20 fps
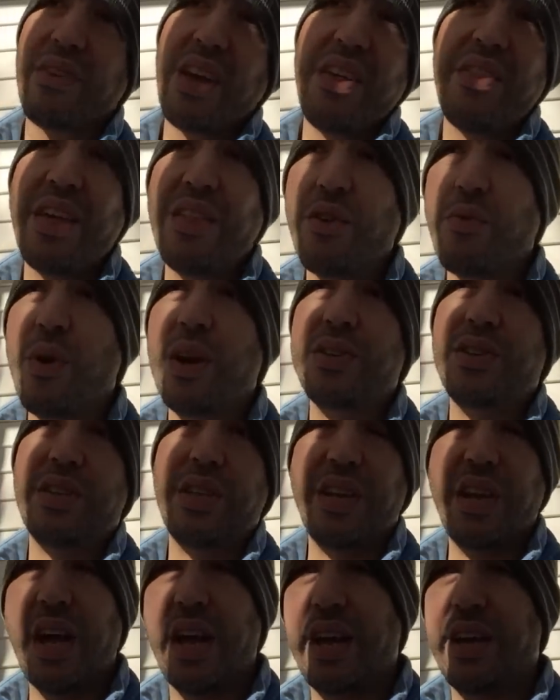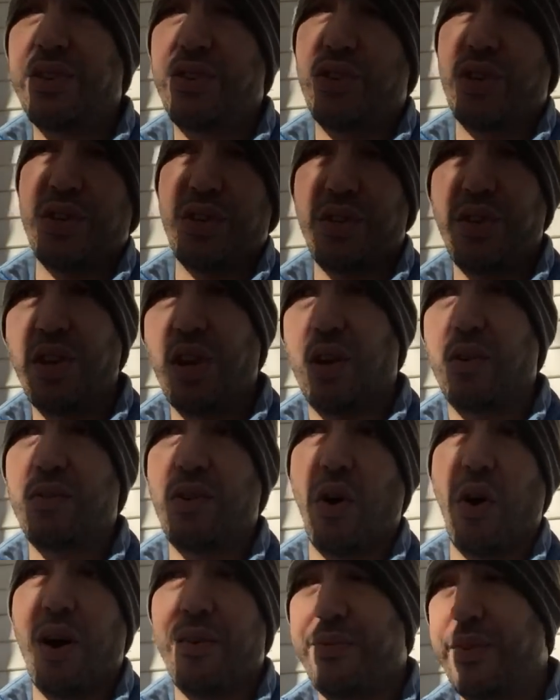And then the rest of the night is just,
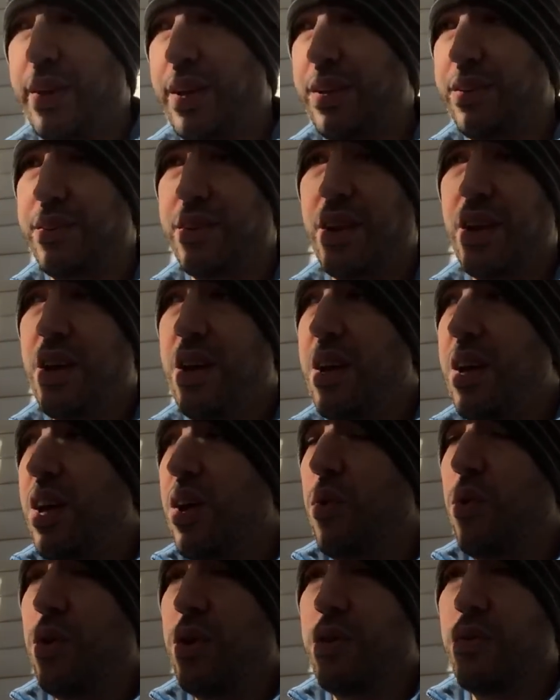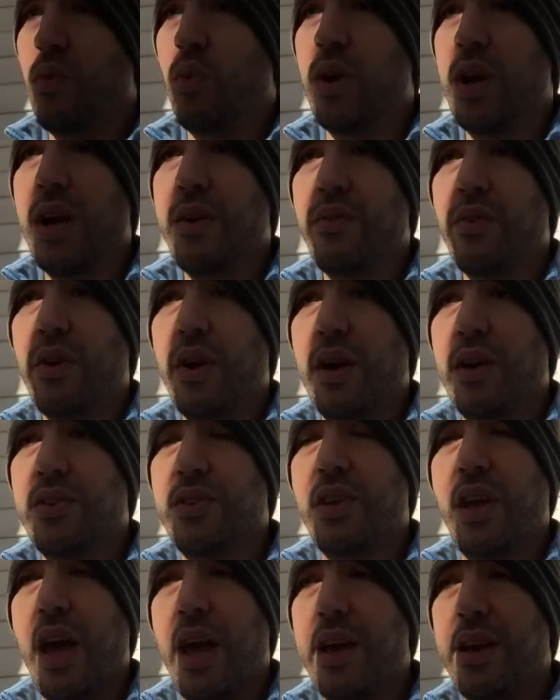coffee and whatever
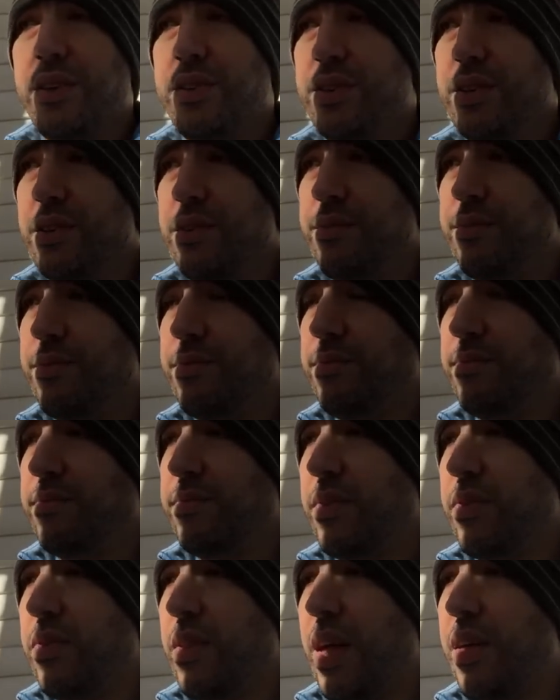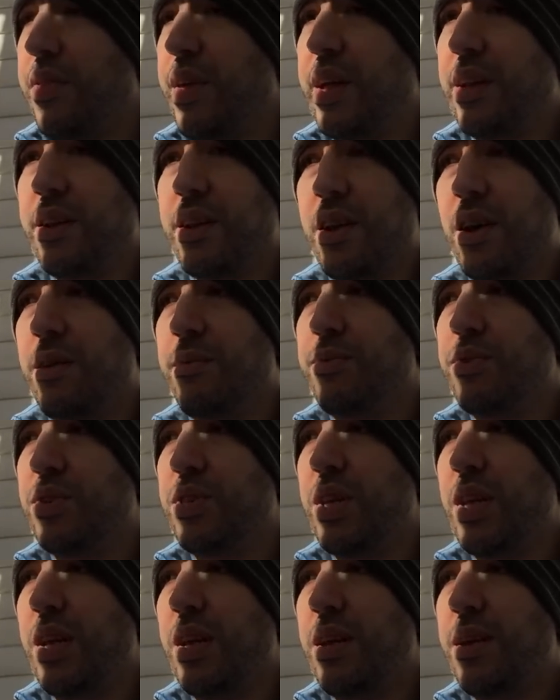else, cakes, and then
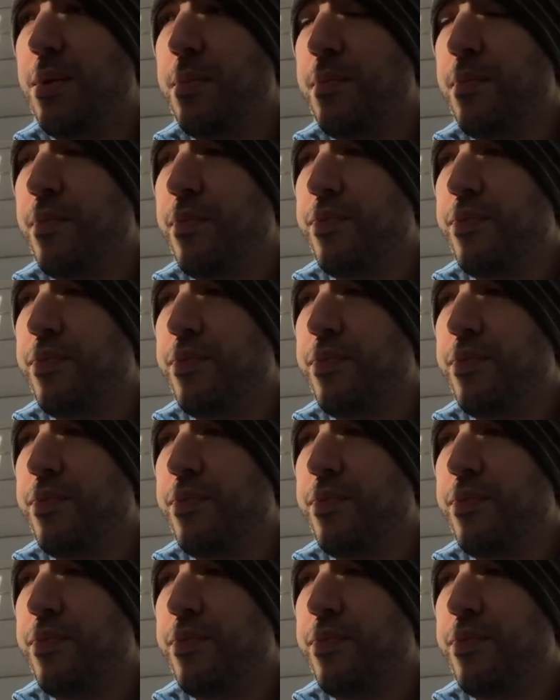comes the